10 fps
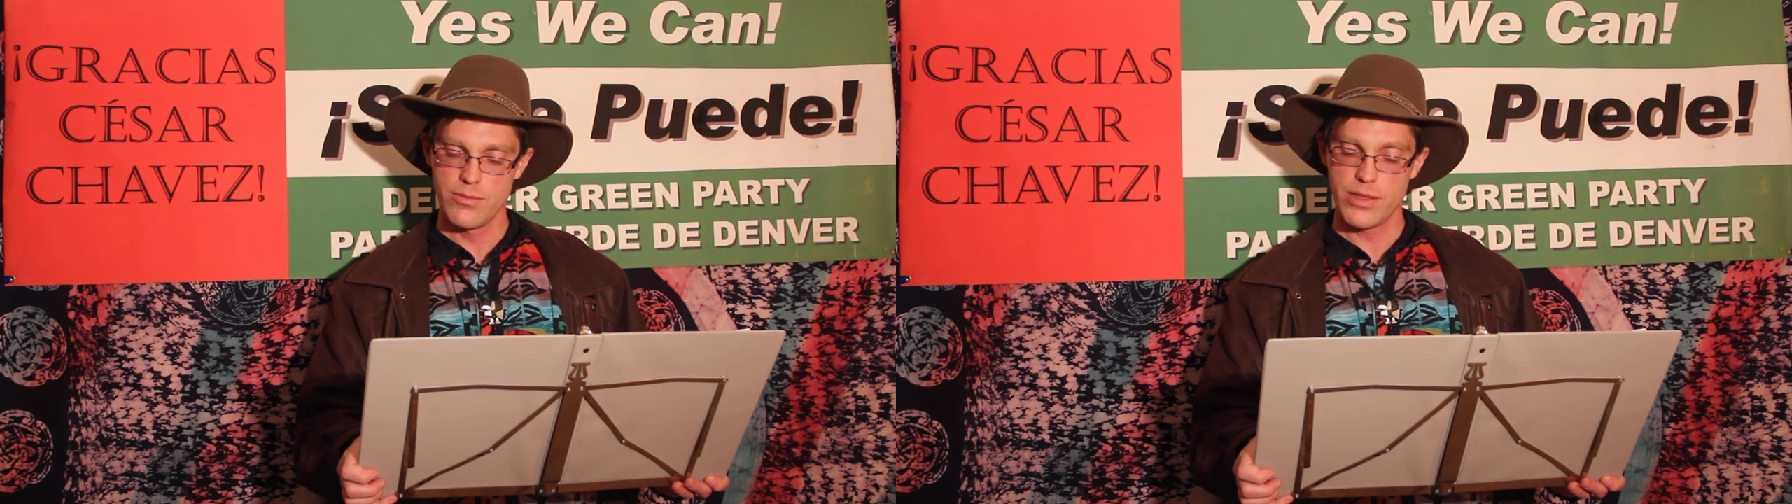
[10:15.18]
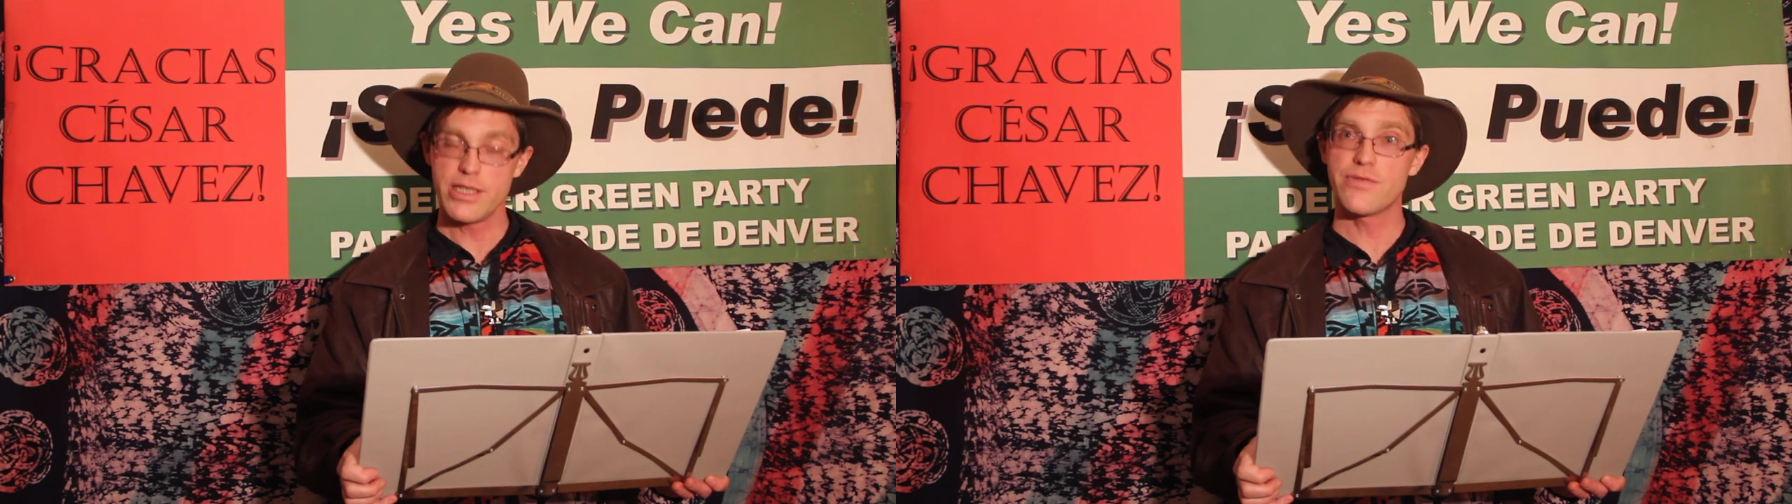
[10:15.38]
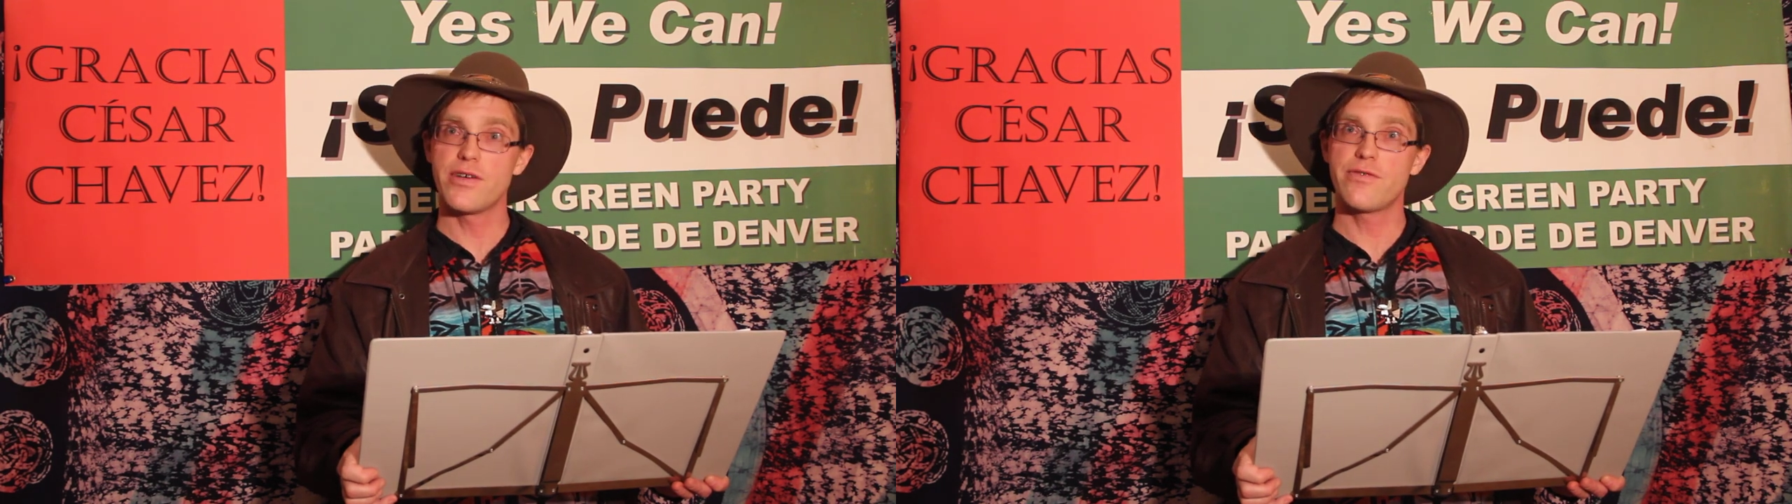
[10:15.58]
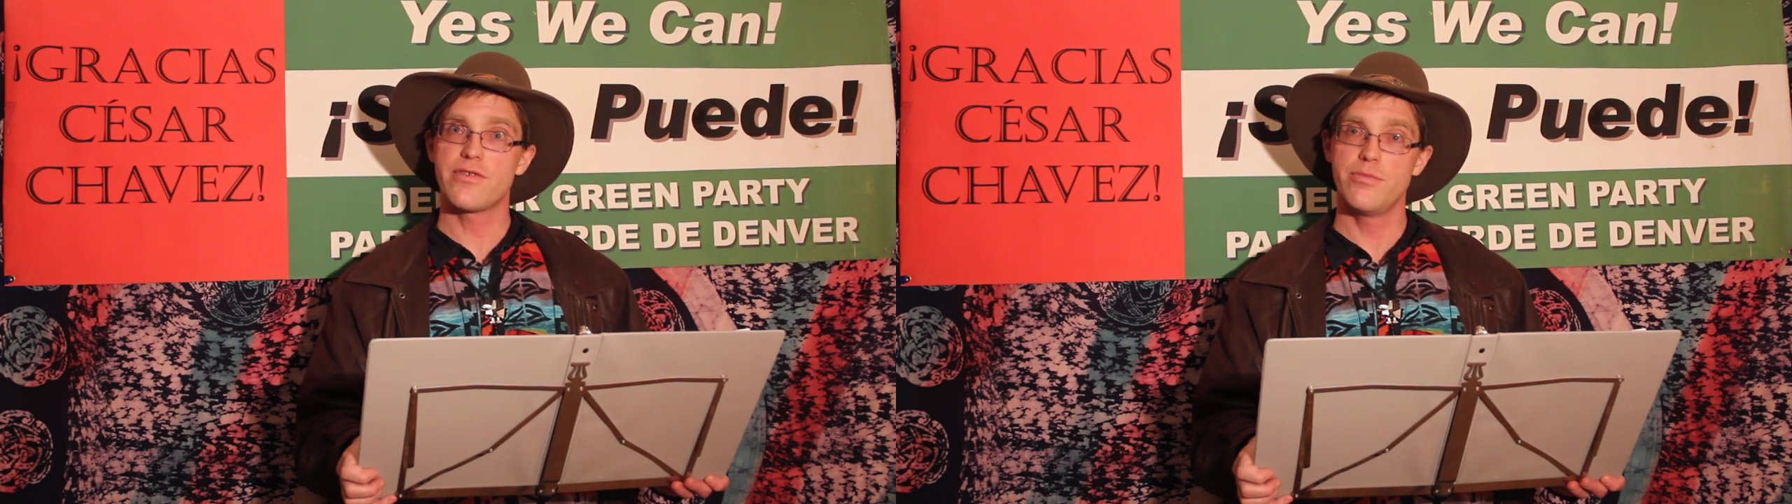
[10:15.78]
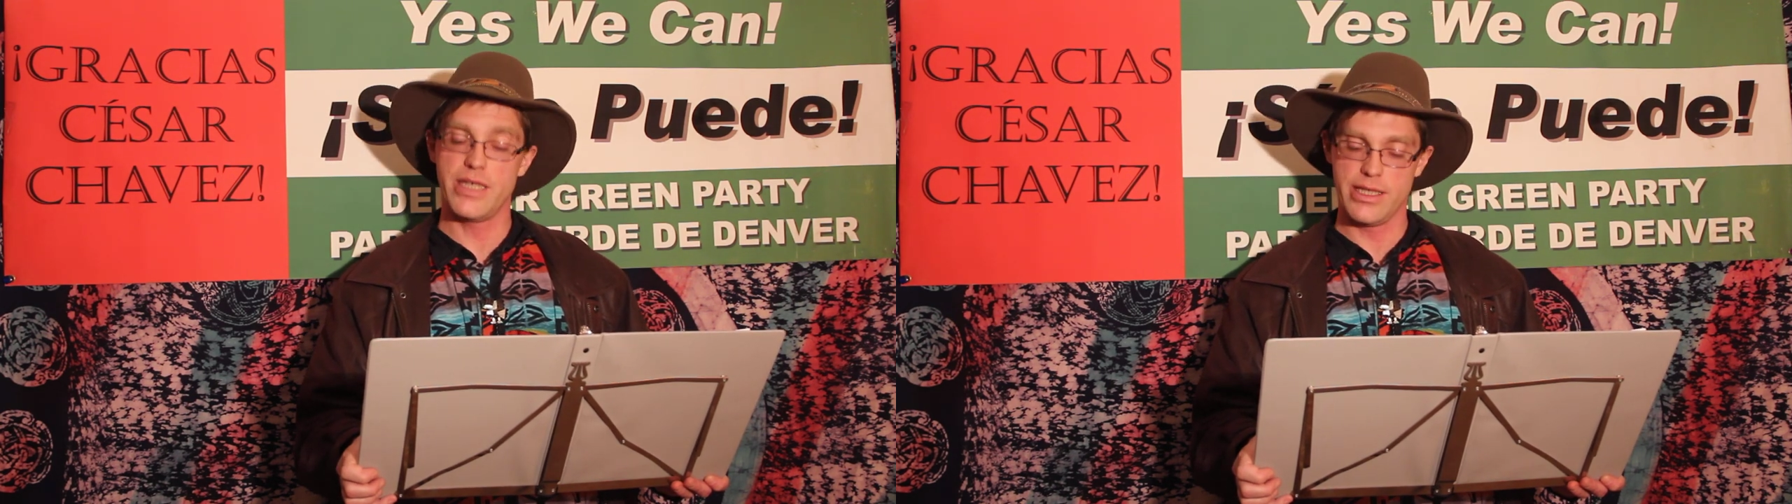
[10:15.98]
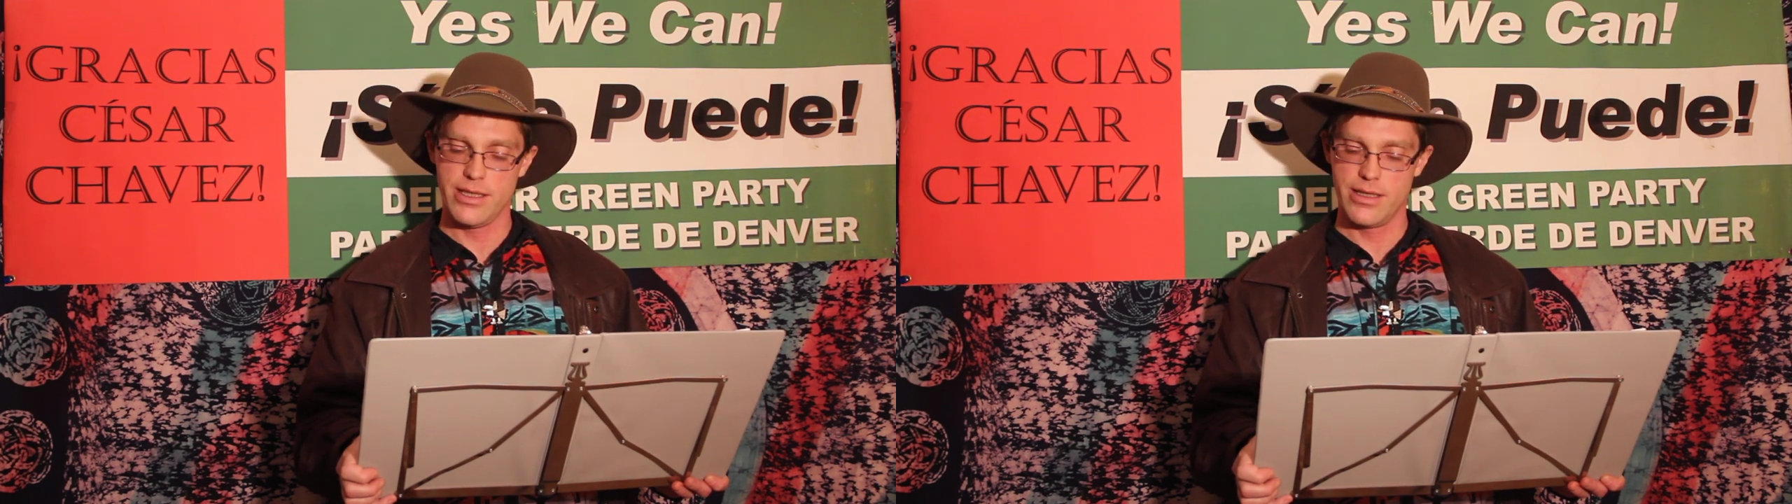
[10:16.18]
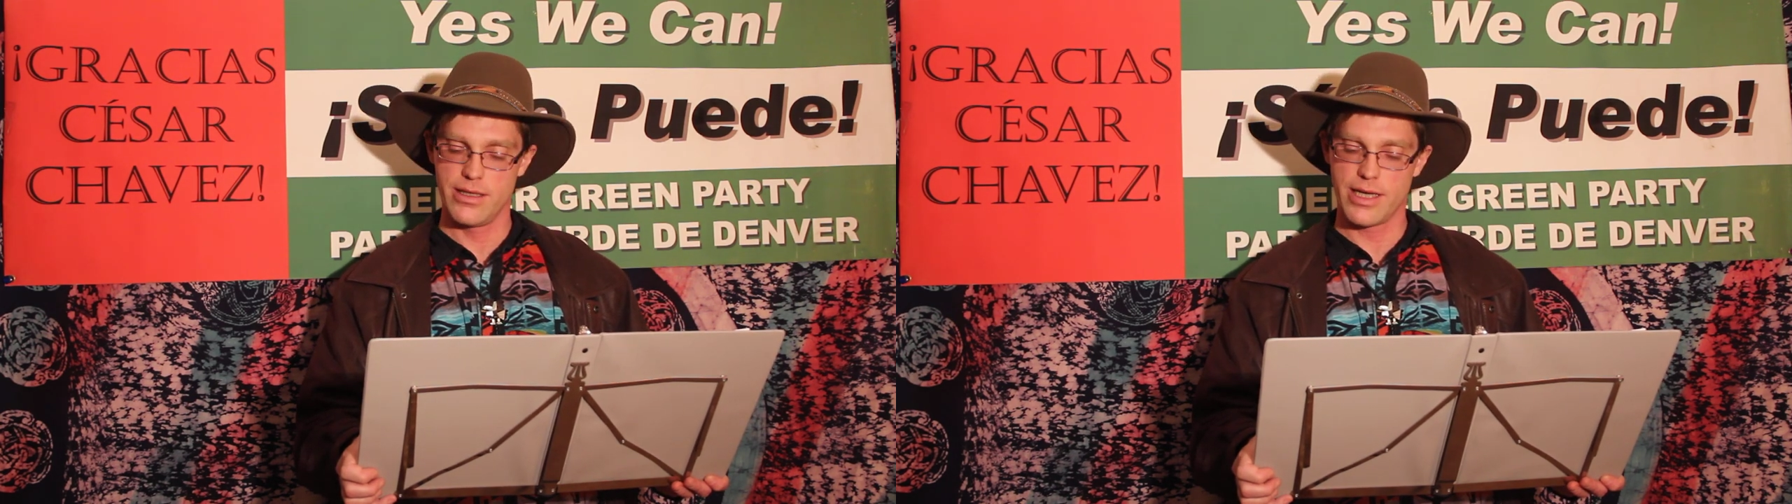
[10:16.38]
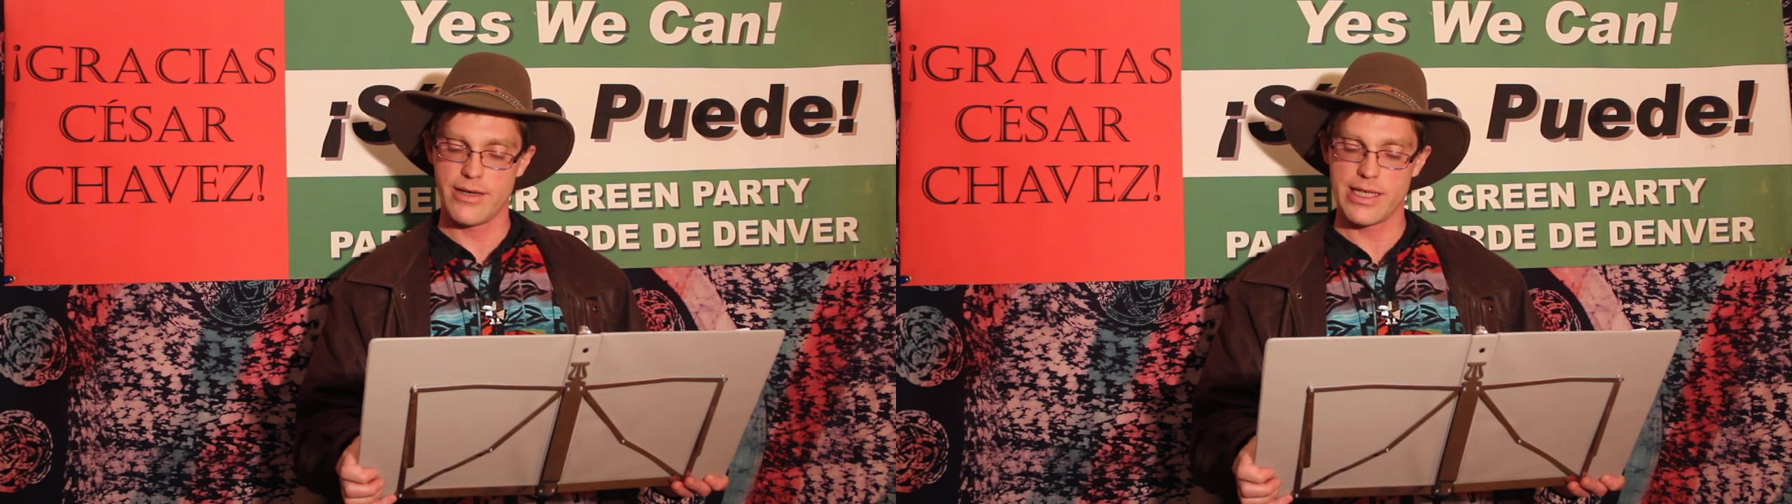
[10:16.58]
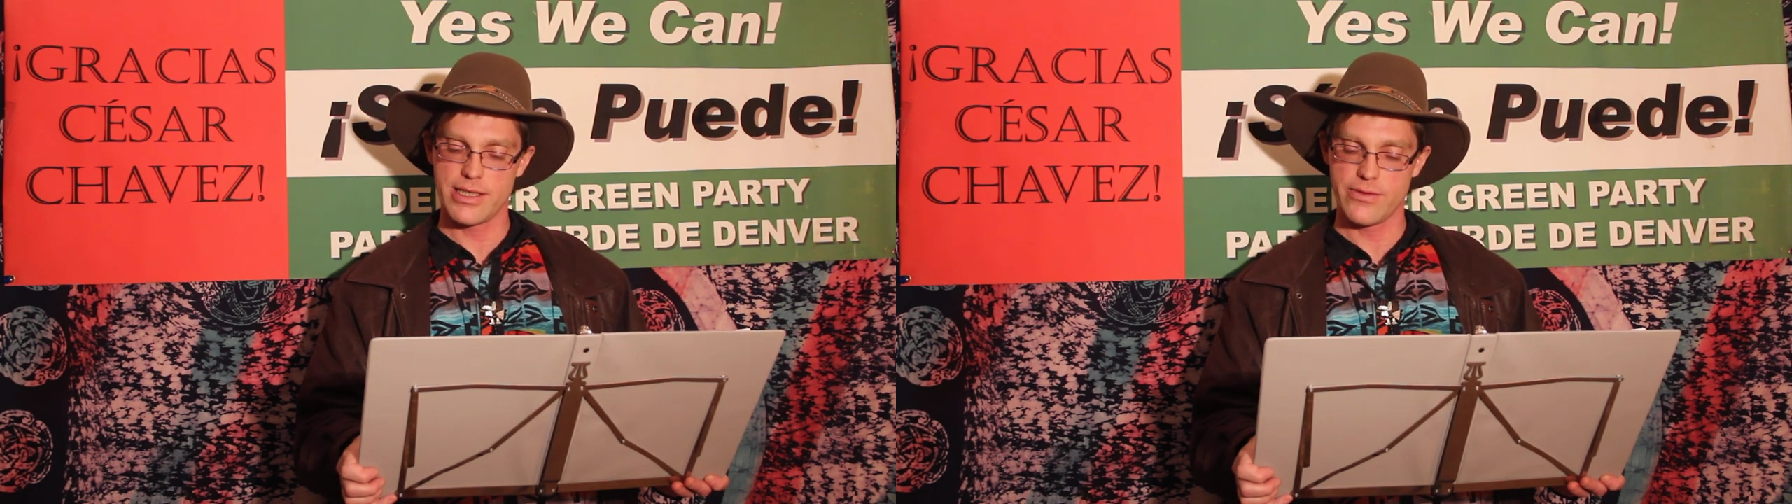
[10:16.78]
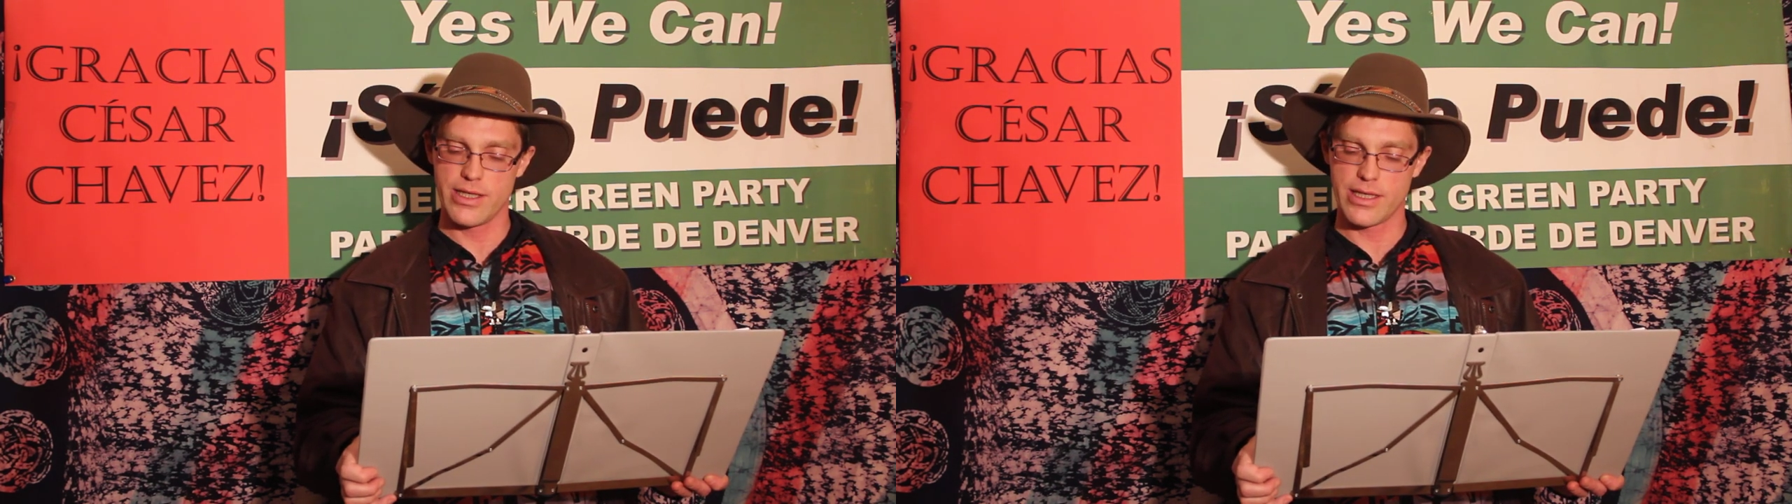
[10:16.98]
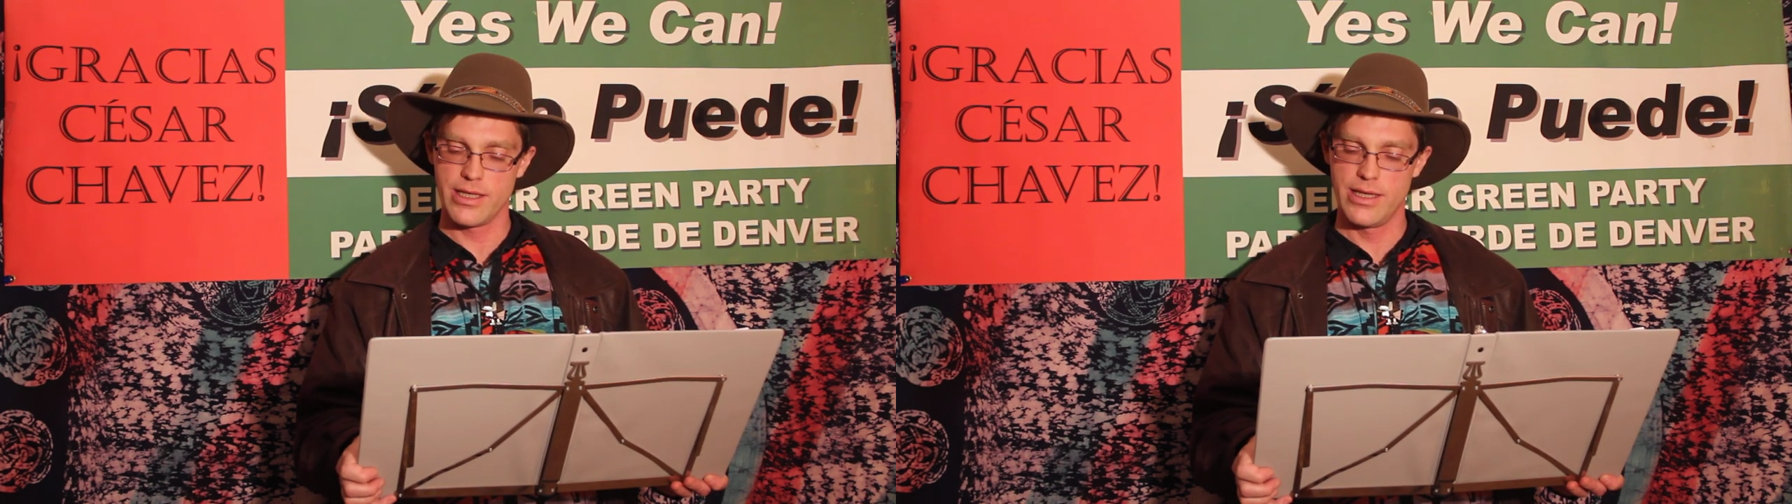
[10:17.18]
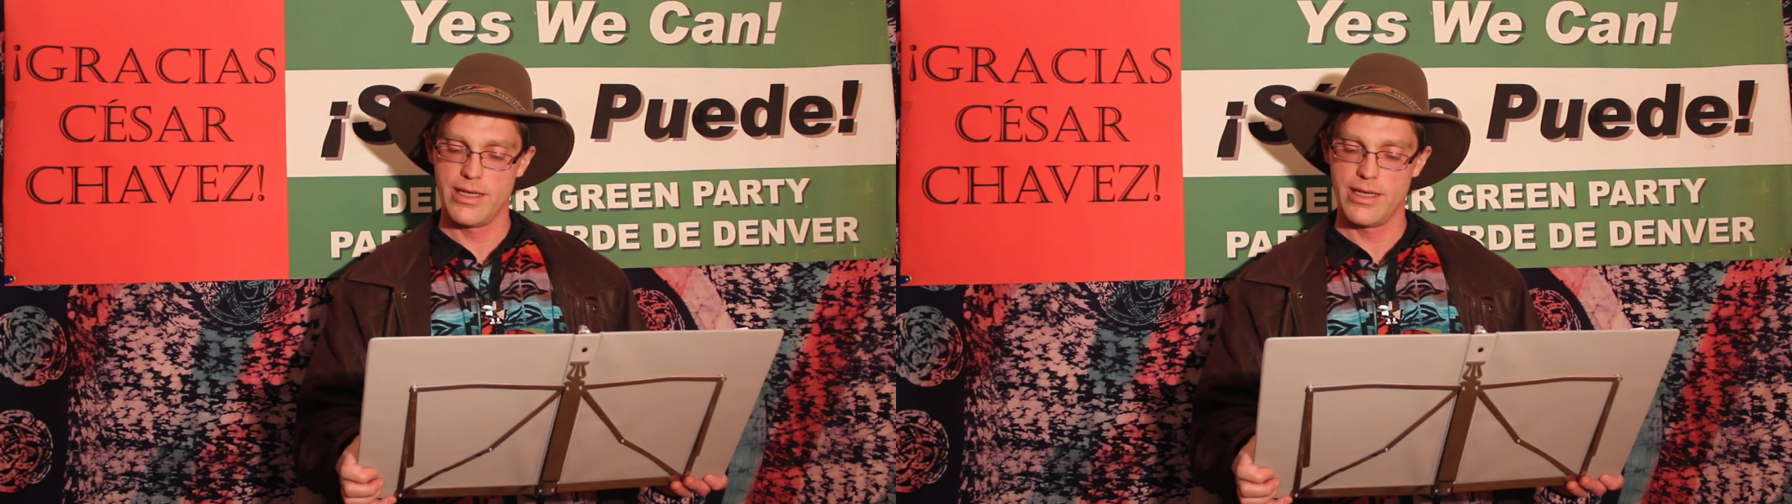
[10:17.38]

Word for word: Please vote for me, Gary Swing,